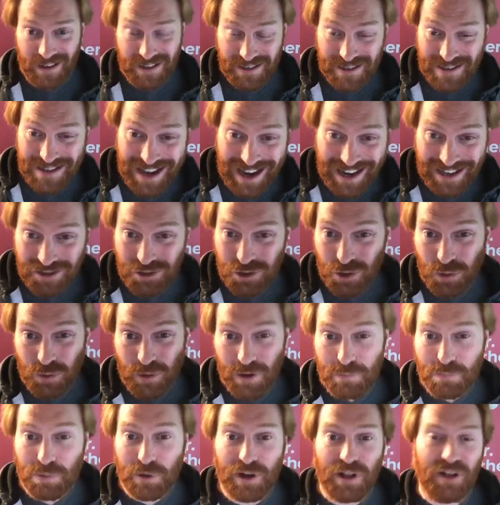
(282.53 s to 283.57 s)
natural
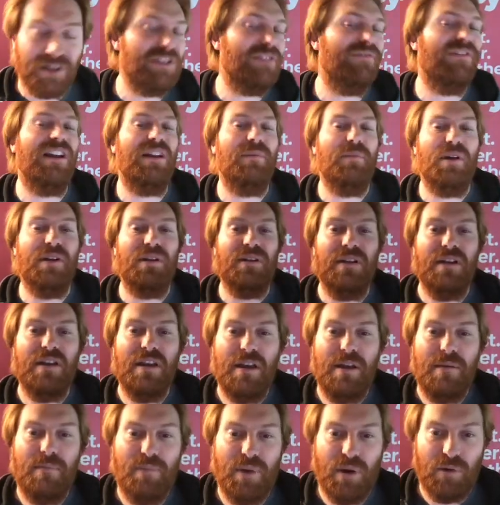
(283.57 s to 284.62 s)
with product development,
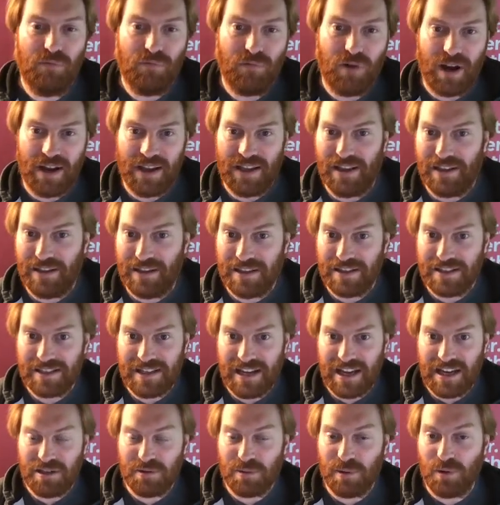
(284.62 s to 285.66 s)
but right at this
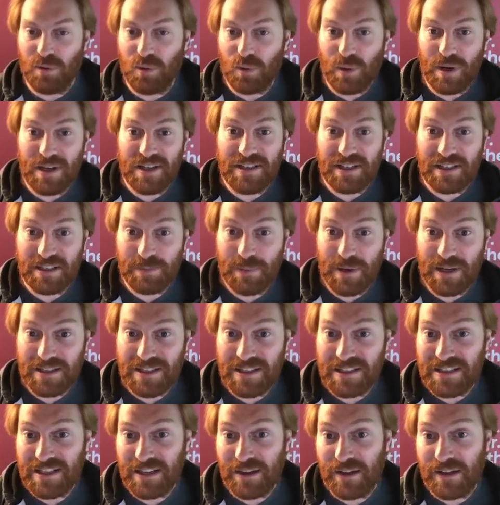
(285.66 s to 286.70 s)
stage we're always
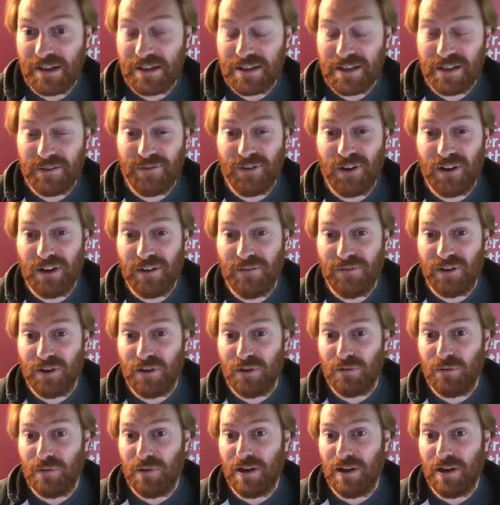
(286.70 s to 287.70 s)
expecting to find a few